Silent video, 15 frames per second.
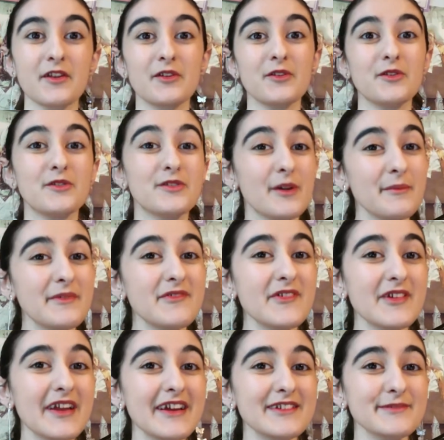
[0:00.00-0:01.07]
some of
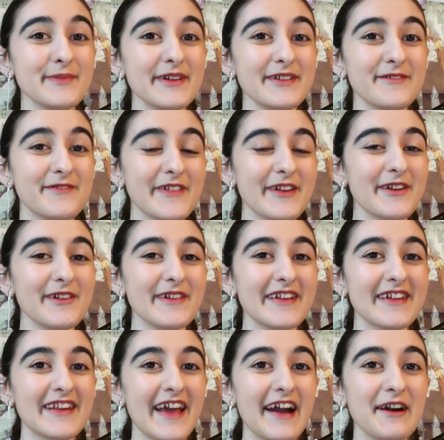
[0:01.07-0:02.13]
you guys might have figured
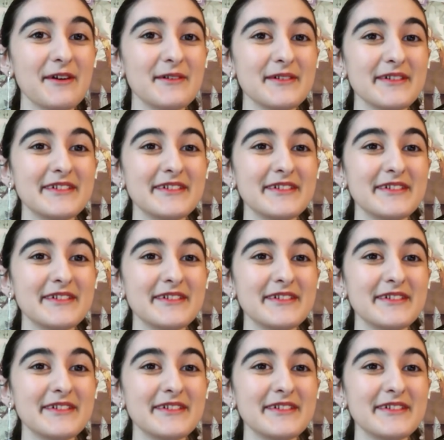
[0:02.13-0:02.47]
it out.